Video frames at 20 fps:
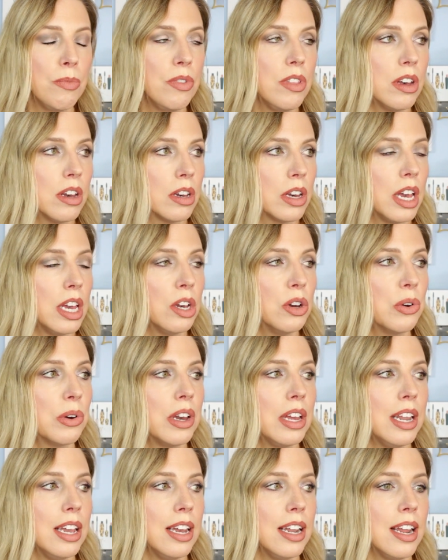the
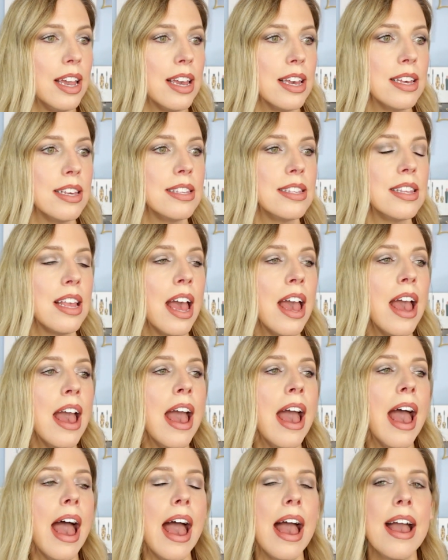ingredient is.
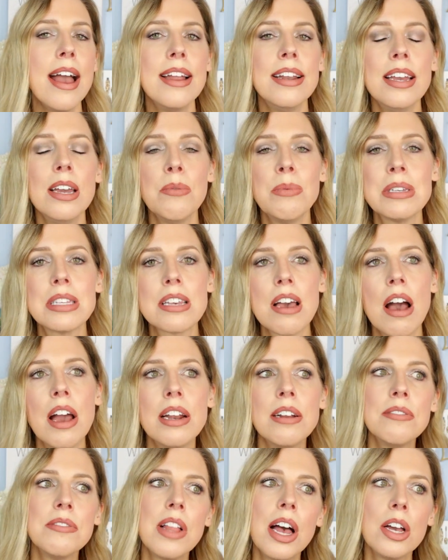And it was
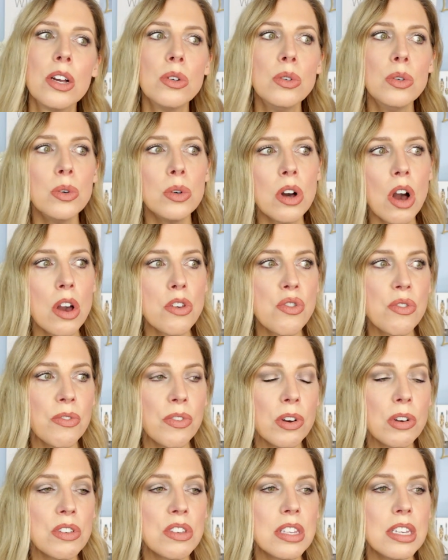kind of like, ooh,
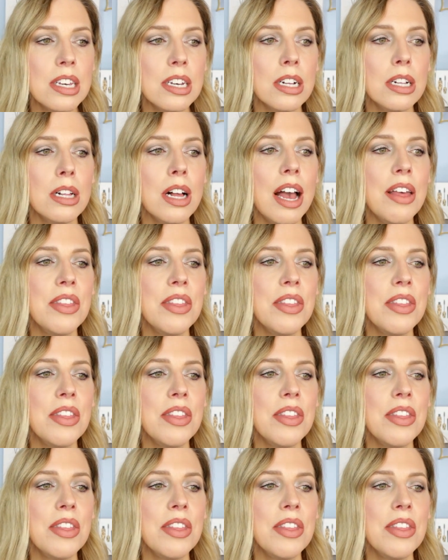controversial.